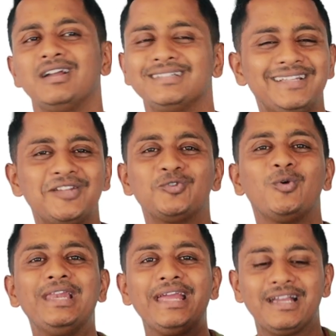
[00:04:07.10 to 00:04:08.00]
There is no
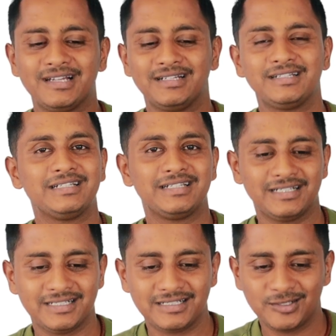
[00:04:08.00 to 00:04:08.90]
link.
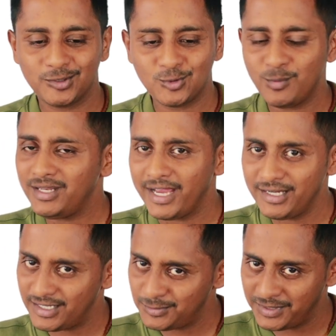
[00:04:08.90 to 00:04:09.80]
So many
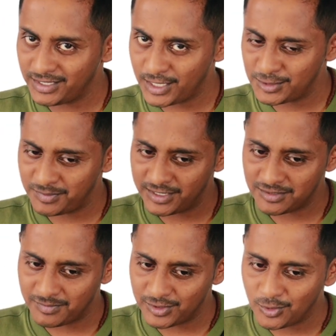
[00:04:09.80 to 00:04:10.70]
ideas being
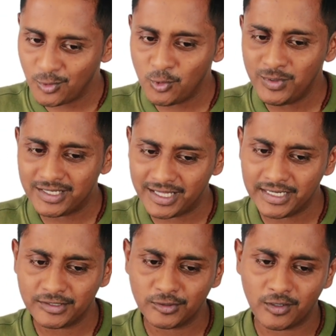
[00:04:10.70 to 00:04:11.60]
expressed, but who will
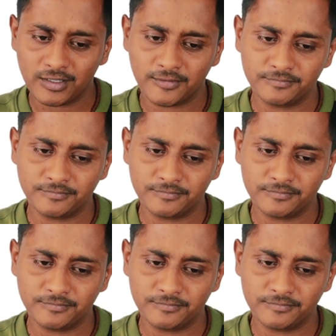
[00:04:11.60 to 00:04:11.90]
connect the dot?